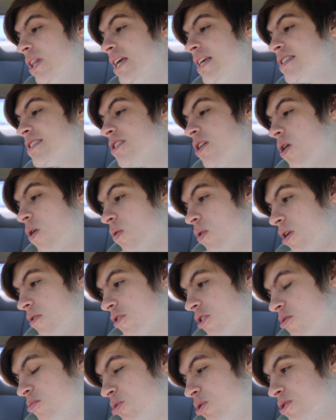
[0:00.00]
Please note,
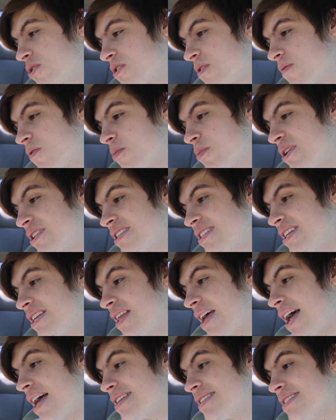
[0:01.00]
kombucha is a fermented tea
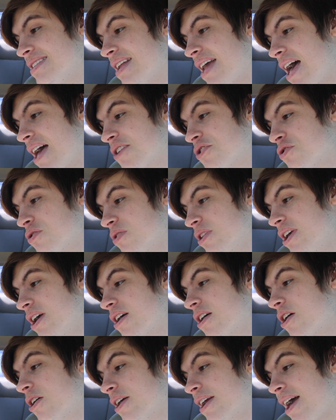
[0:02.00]
that has naturally
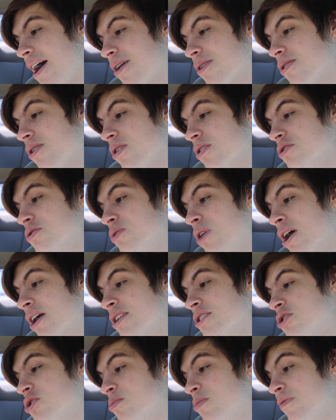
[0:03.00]
occurring alcohol. Do not
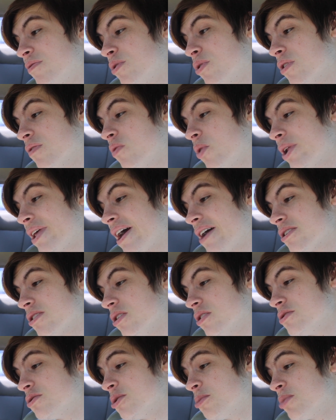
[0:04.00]
consume if you are avoiding
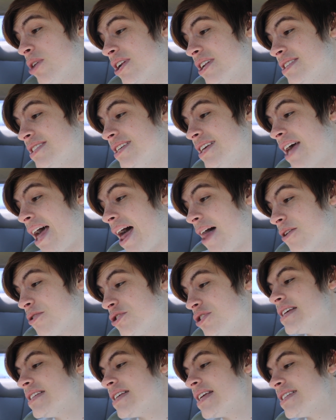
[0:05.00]
alcohol due to pregnancy,
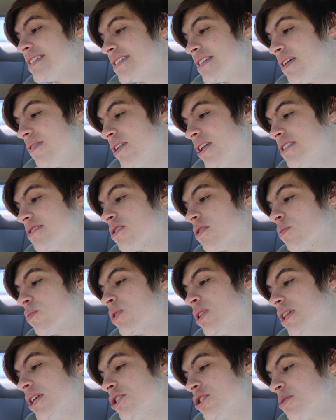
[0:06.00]
allergy, sensitivities, or
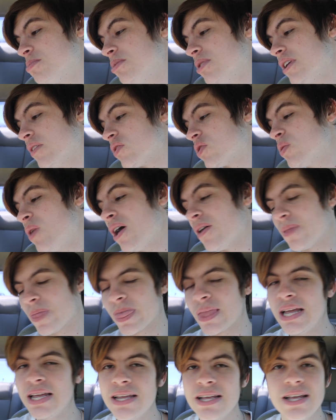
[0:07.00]
religious beliefs. Well,
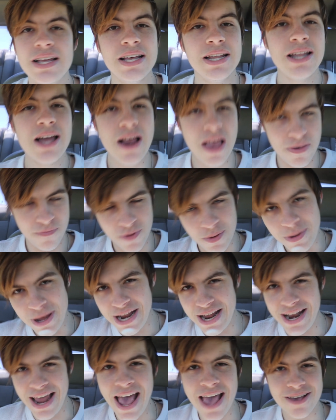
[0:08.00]
lucky for me
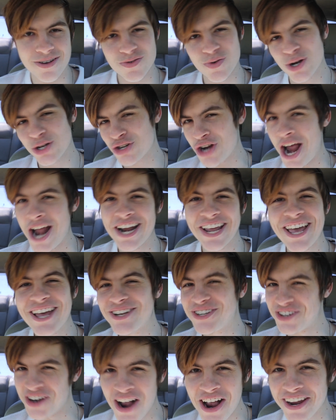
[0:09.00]
today, we're trying to get
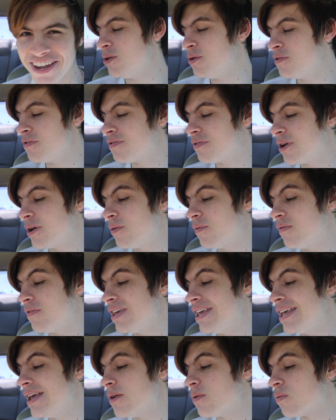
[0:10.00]
drunk. Gluten-free,
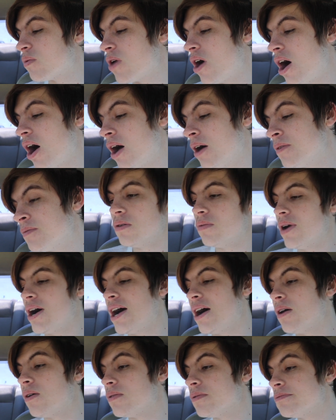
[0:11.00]
vegan, raw.
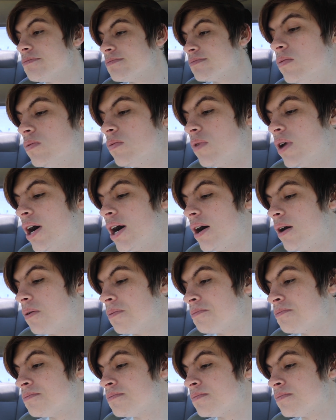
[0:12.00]
Wow. Wow.